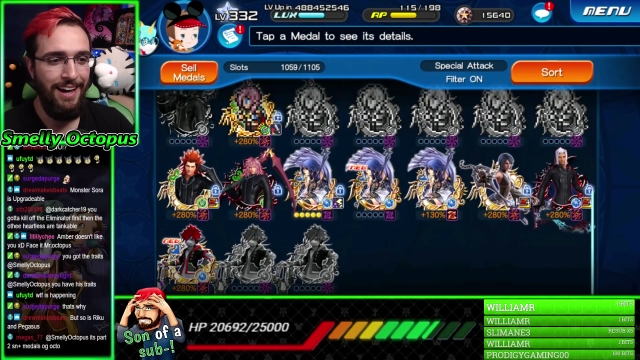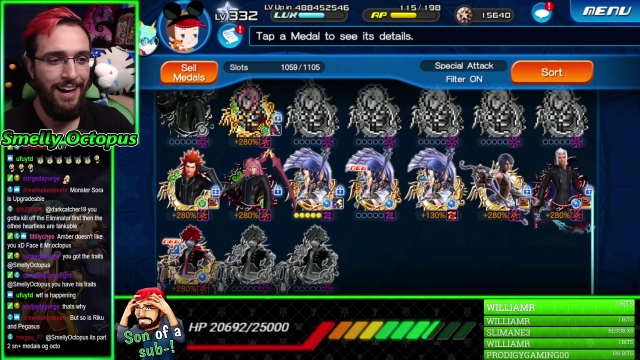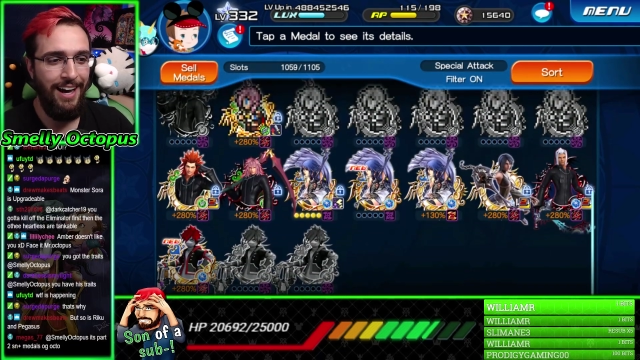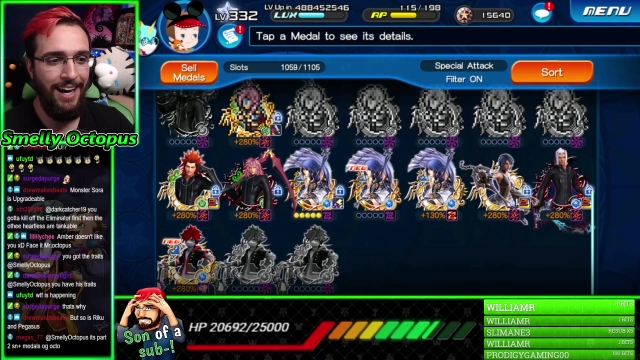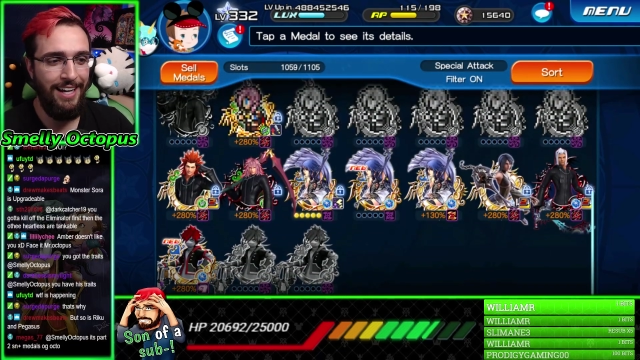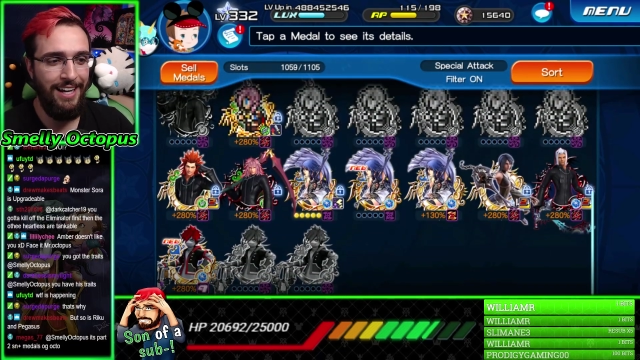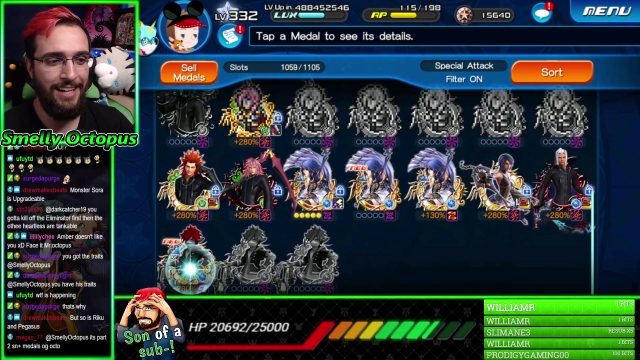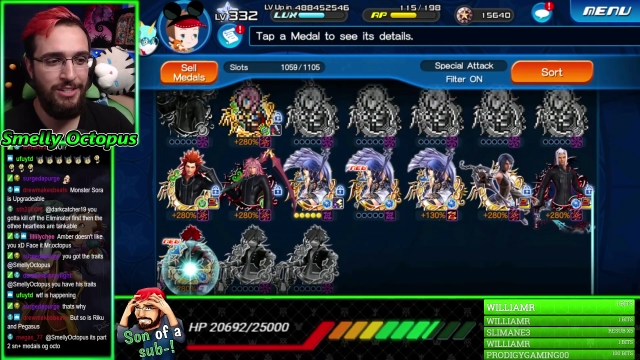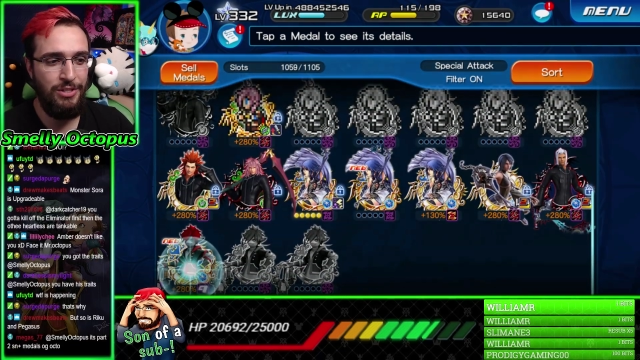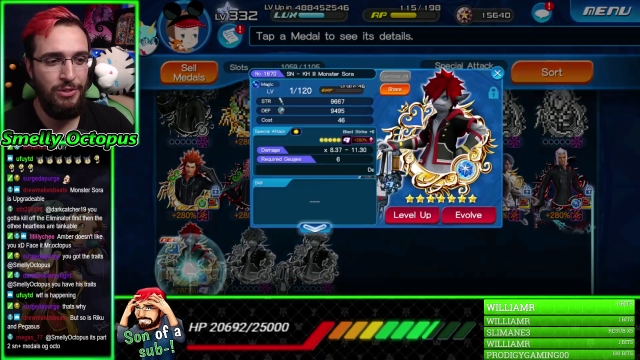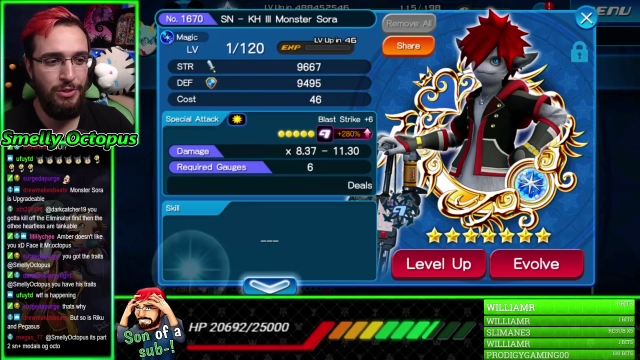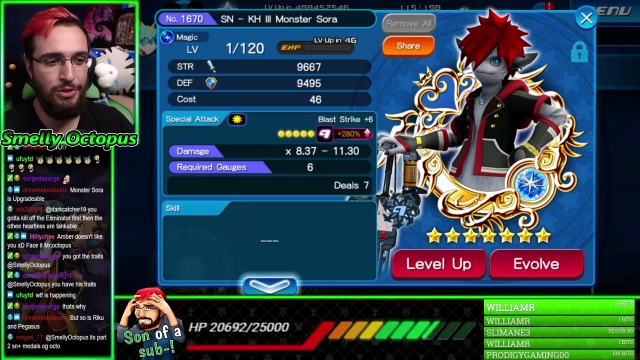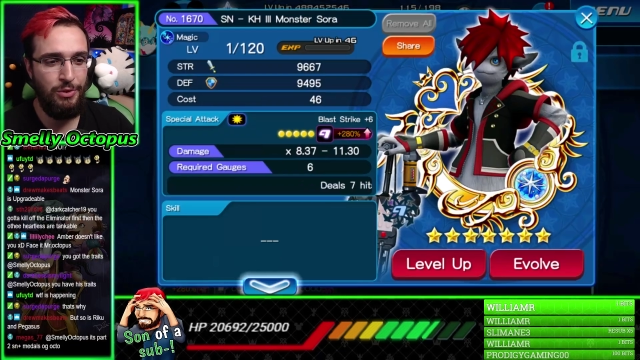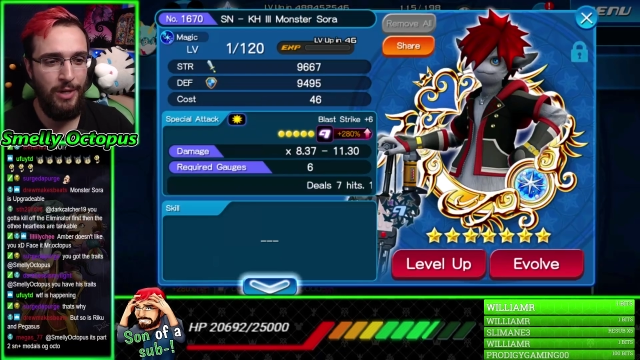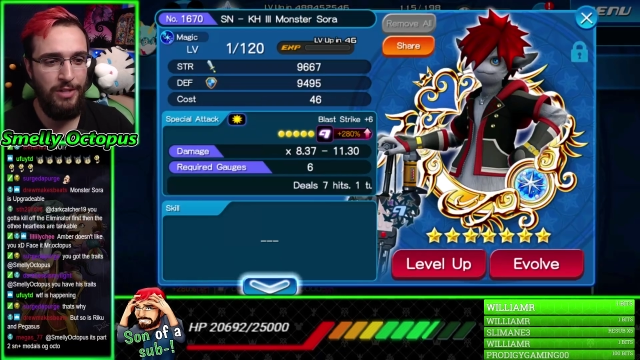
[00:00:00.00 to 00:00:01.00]
I got
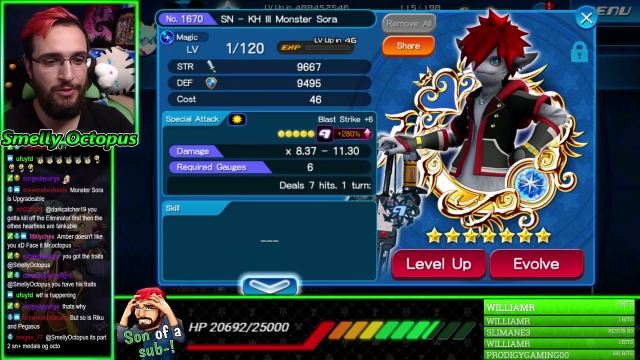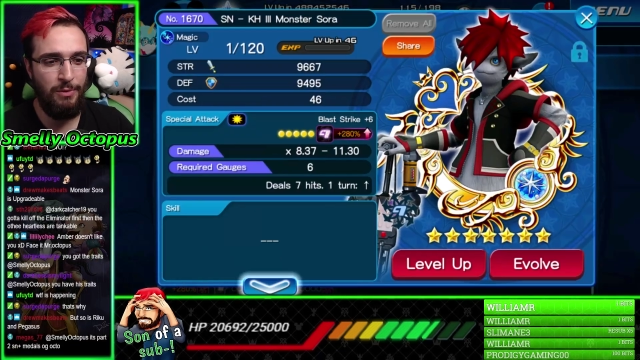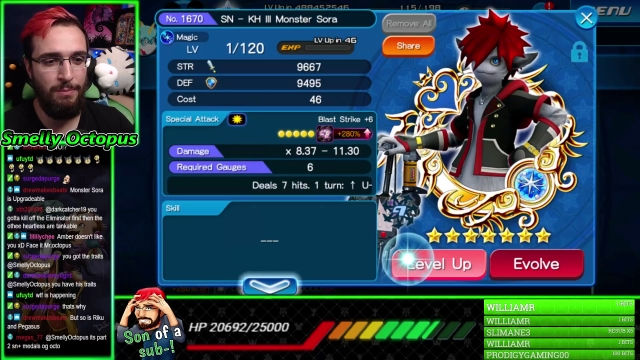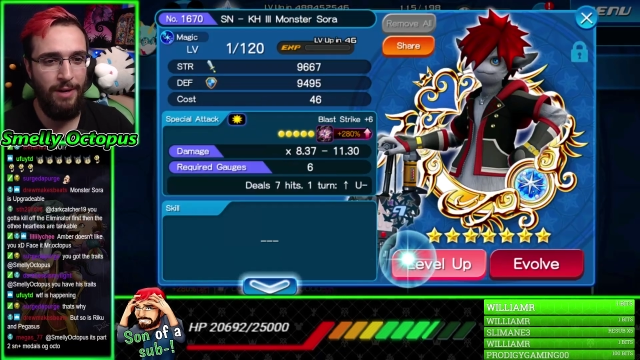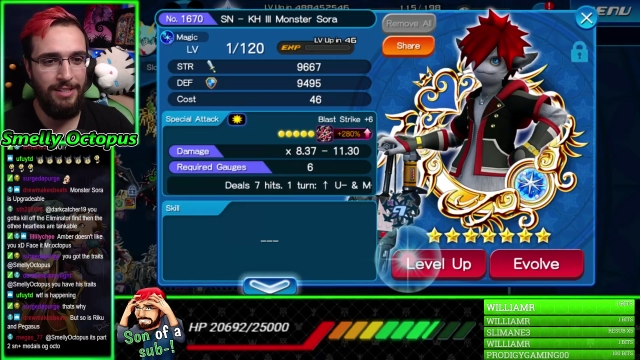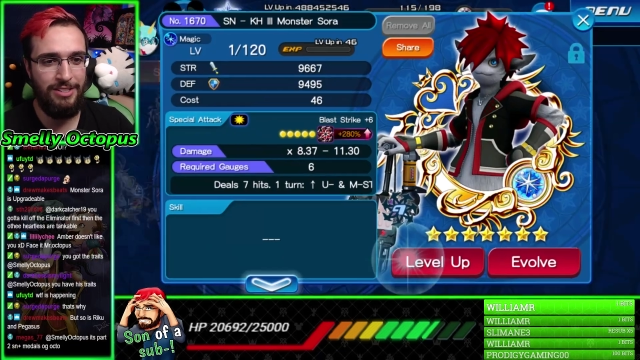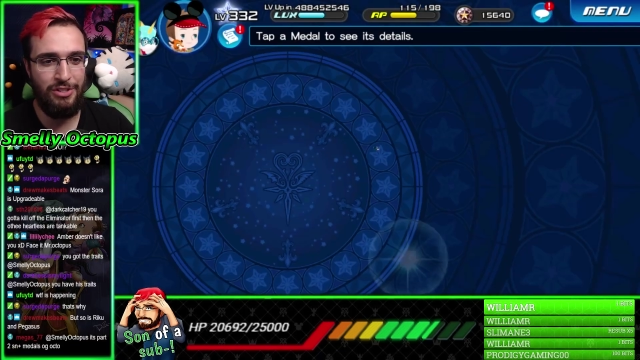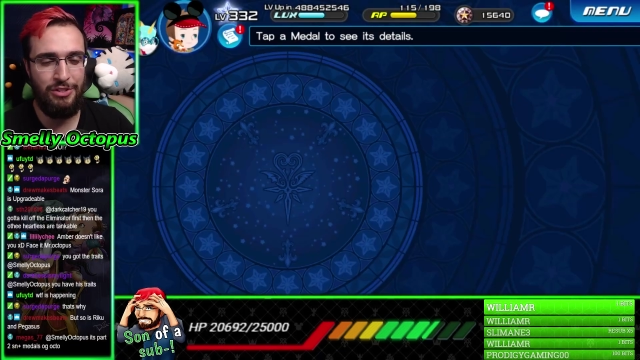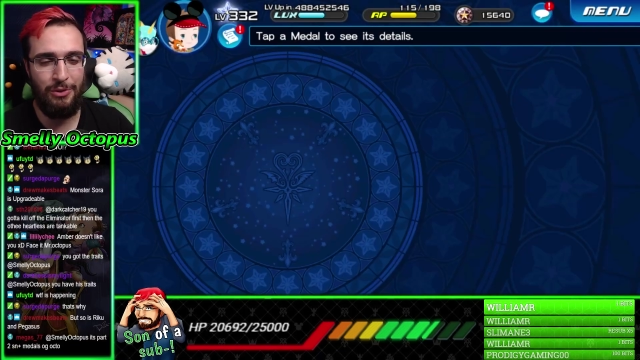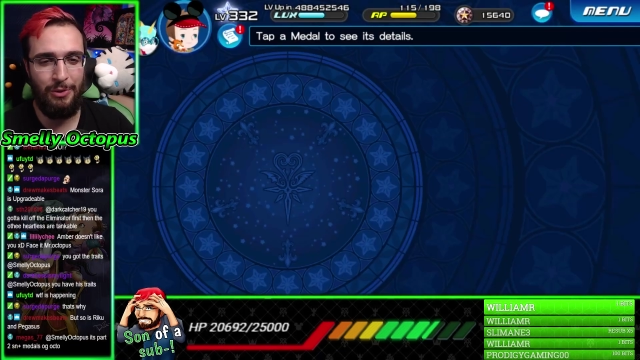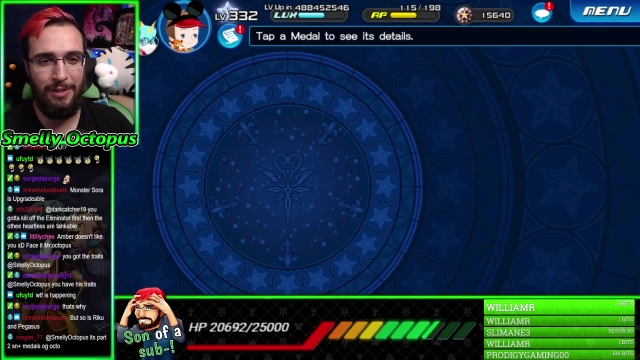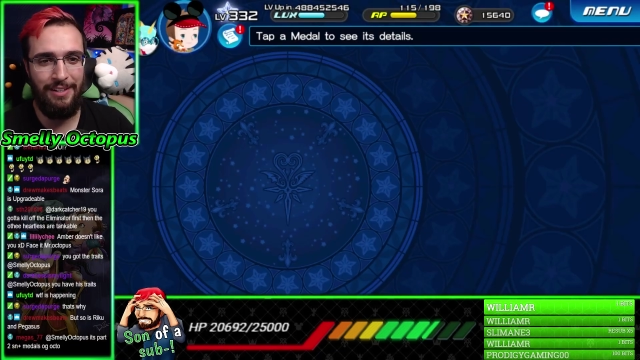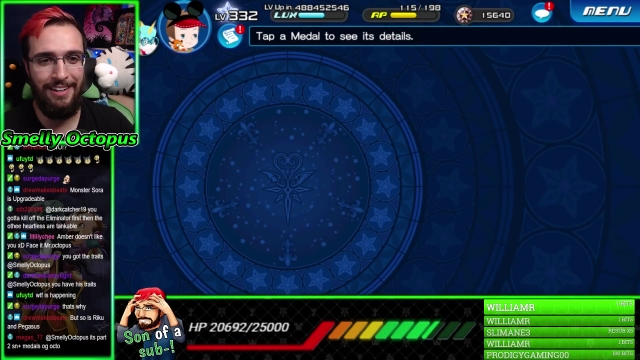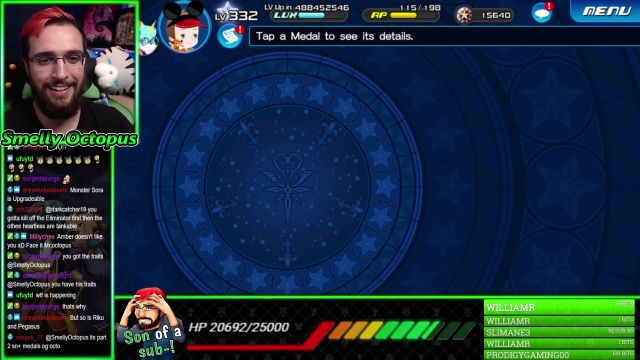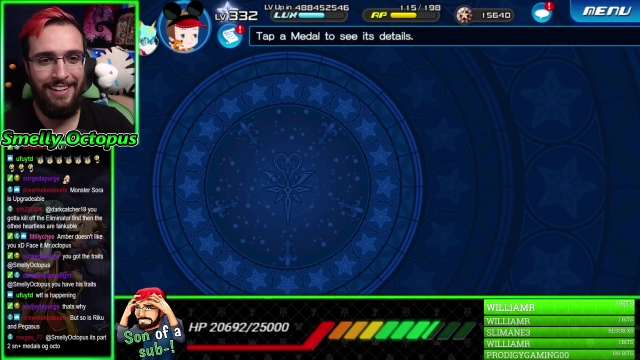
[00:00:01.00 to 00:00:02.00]
two traits for Monster
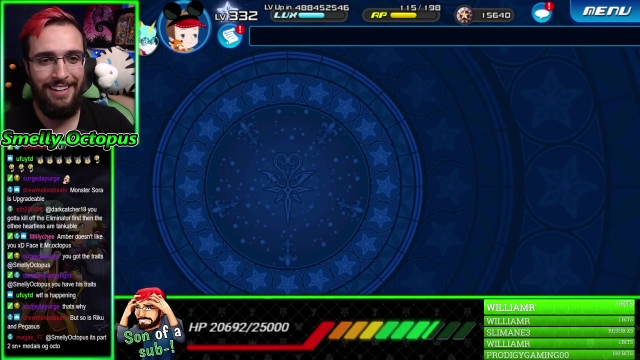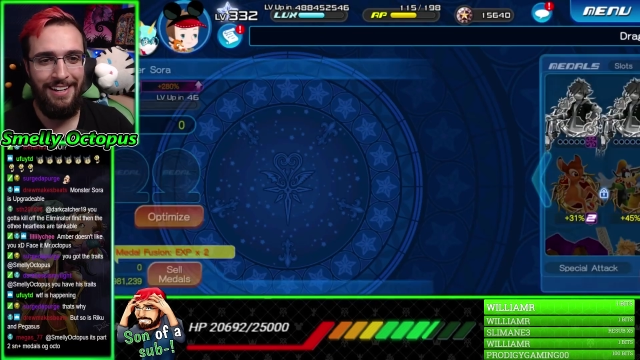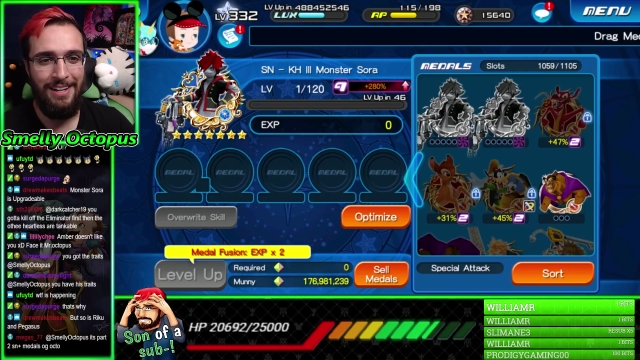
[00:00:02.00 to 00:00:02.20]
Sora.